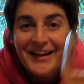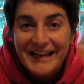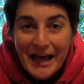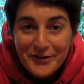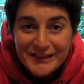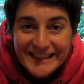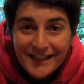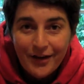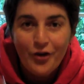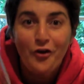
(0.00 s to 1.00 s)

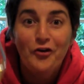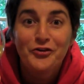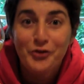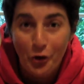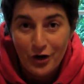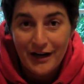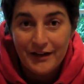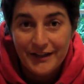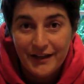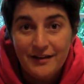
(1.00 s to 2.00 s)
Cloudy not
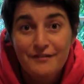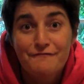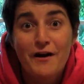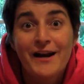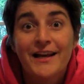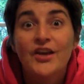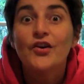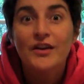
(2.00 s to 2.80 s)
cloudy. Frankly, who